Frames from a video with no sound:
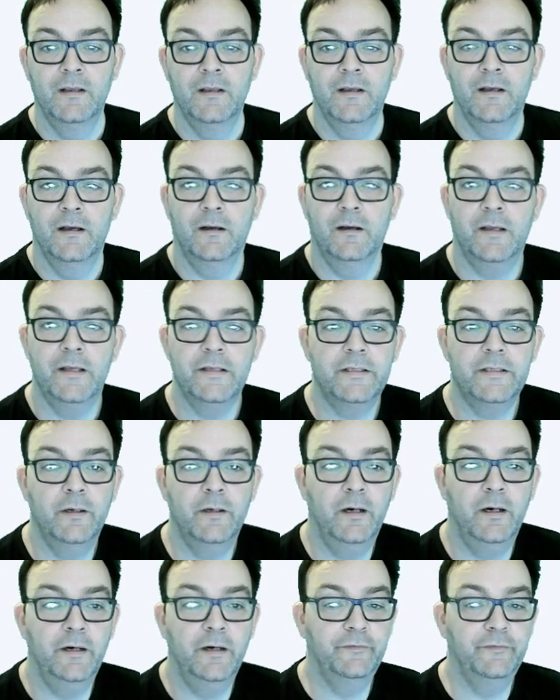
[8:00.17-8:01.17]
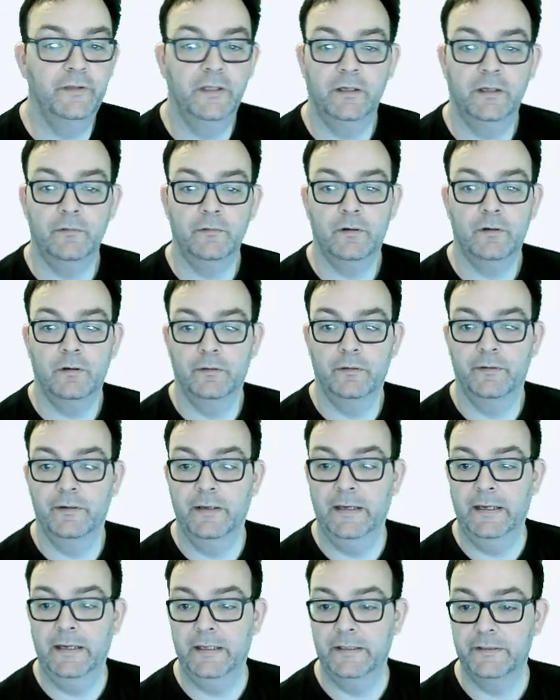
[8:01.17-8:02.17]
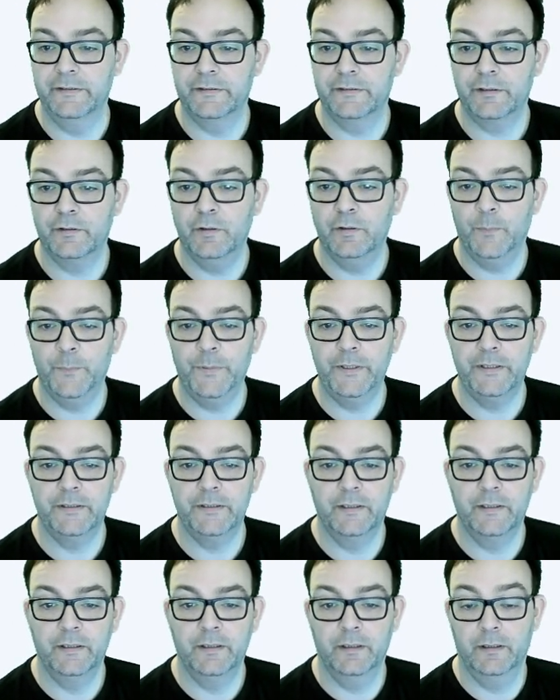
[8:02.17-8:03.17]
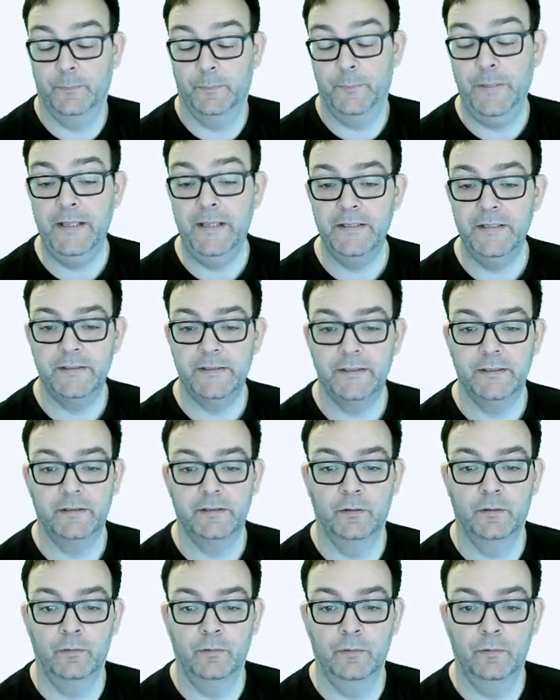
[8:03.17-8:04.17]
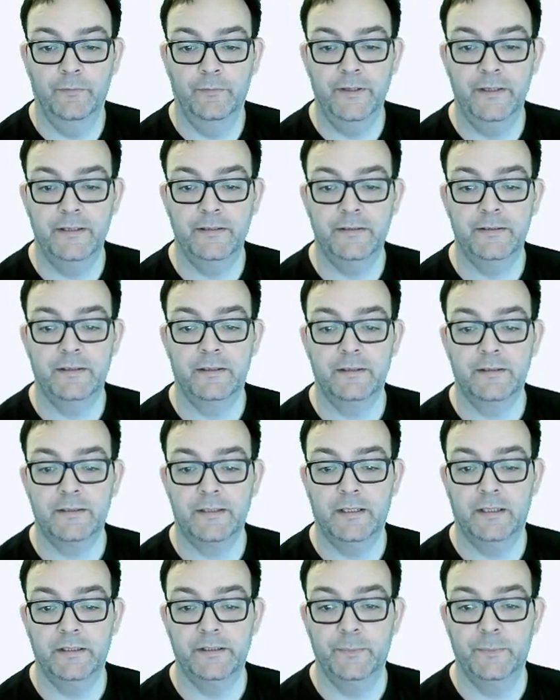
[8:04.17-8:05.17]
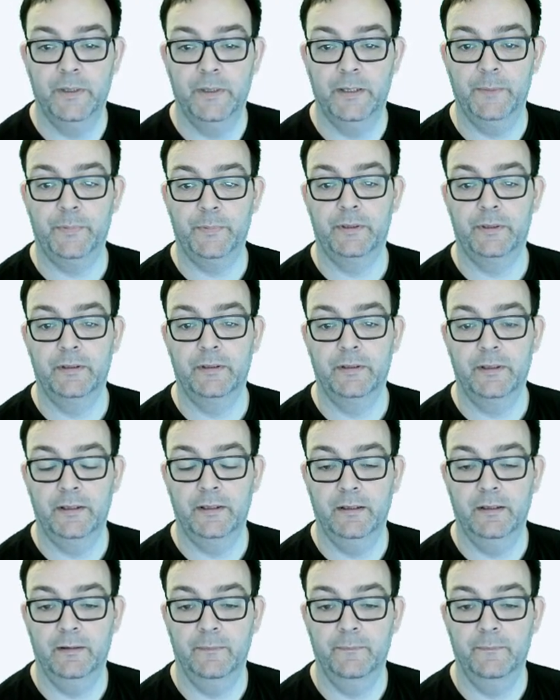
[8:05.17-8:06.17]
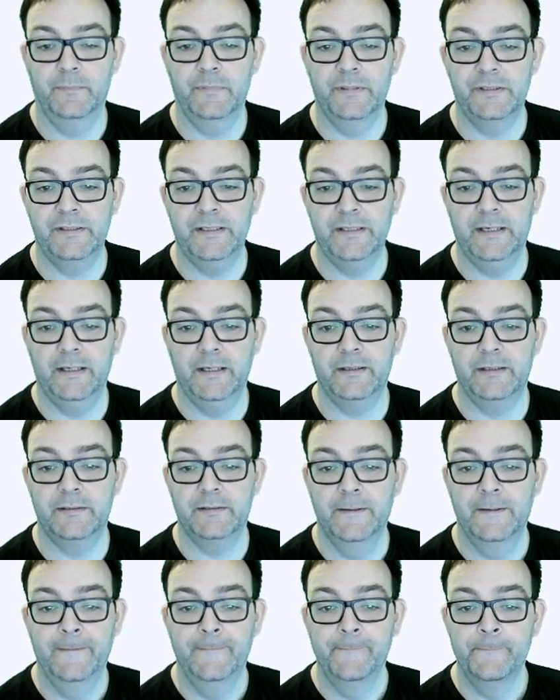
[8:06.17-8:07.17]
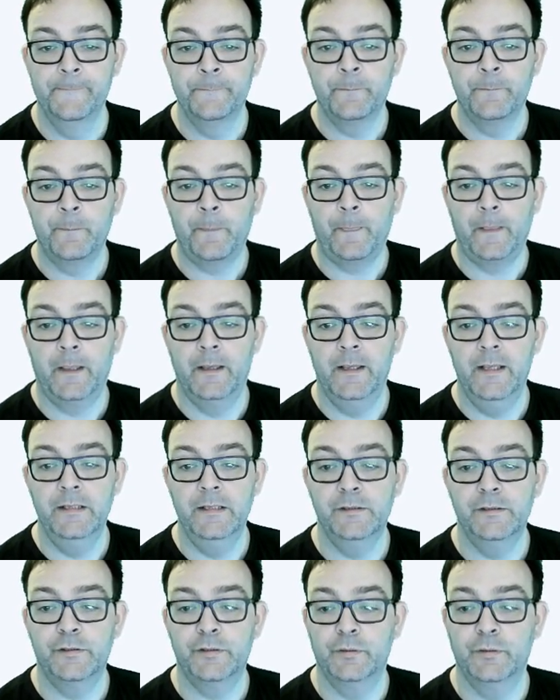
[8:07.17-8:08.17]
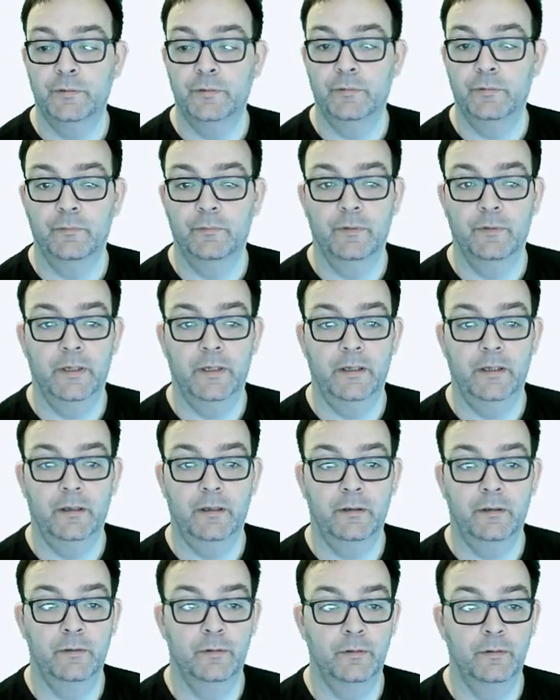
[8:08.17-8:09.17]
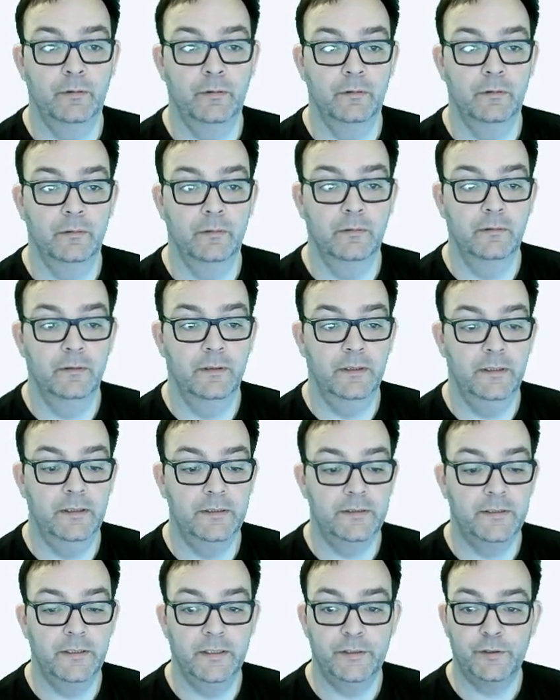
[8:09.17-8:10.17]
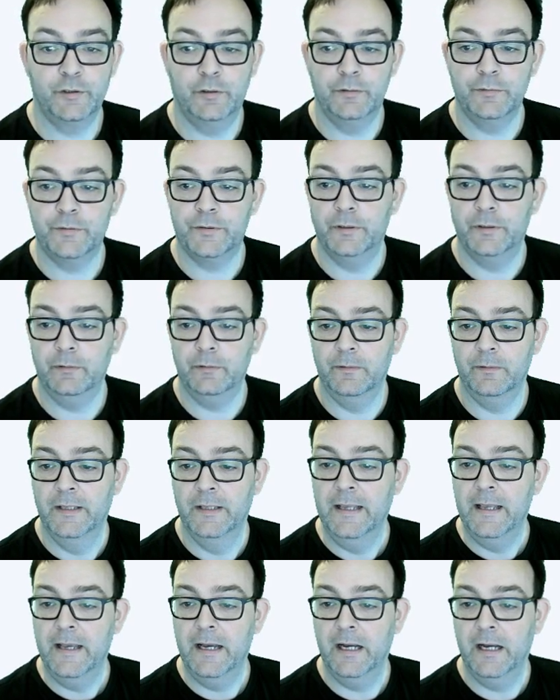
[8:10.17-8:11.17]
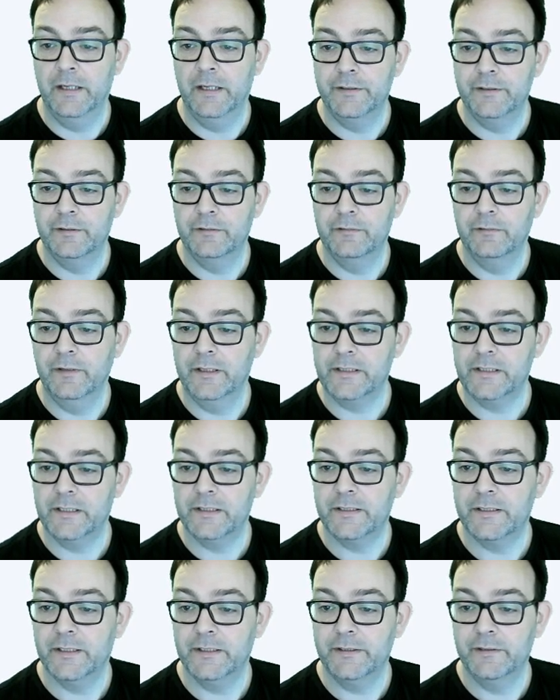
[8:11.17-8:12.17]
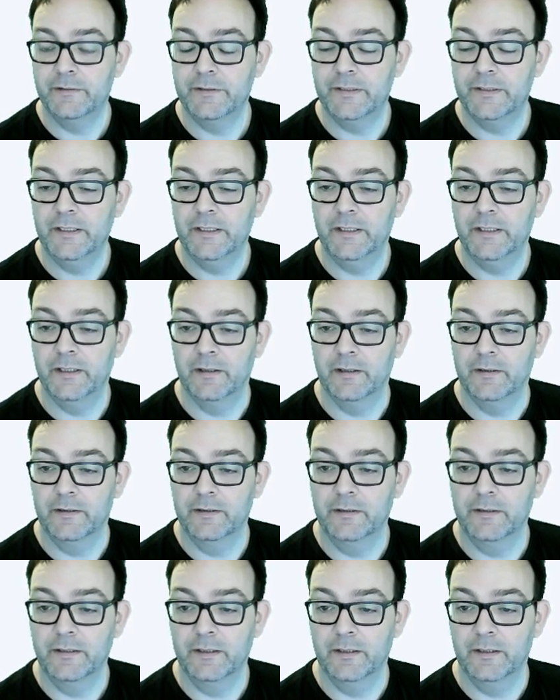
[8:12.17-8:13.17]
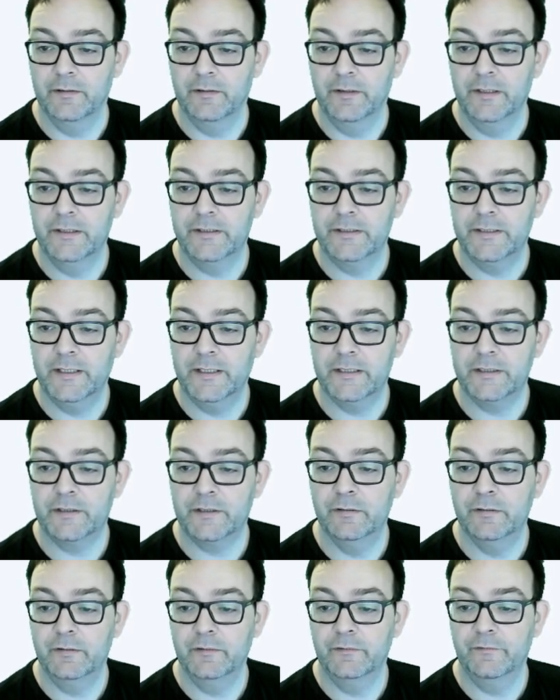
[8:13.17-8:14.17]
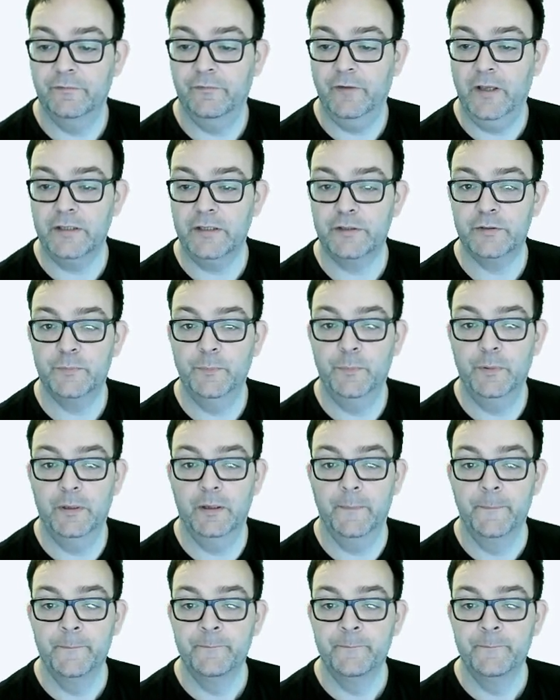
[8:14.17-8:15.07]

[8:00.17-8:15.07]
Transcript: Okay, so I've now gone and copied, pasted all these sitemap tags into Google Search Console, and you, as I said, you see here, you know, it says couldn't fetch, but